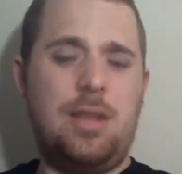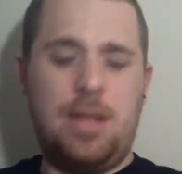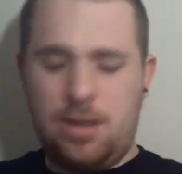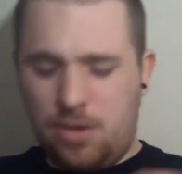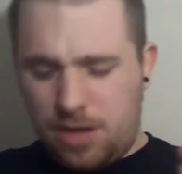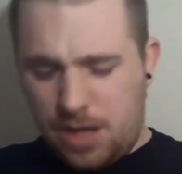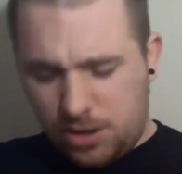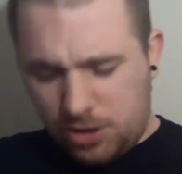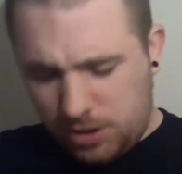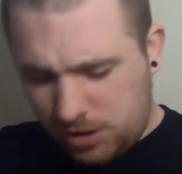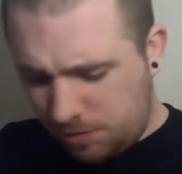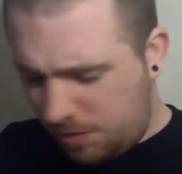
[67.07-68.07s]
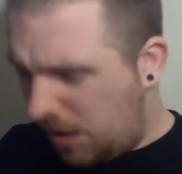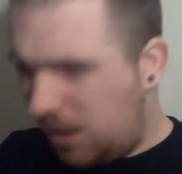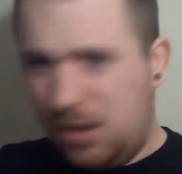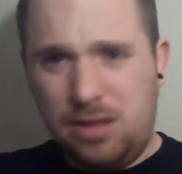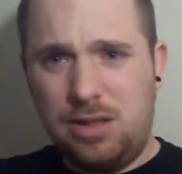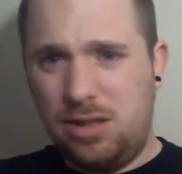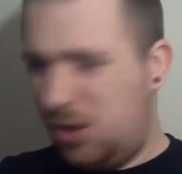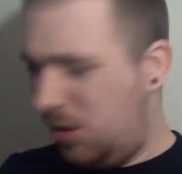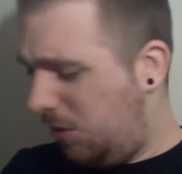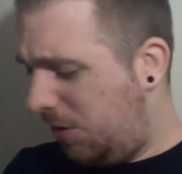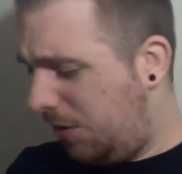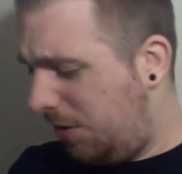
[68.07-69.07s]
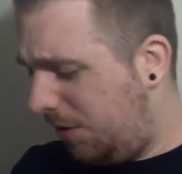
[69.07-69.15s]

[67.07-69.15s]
they don't actually smell too good.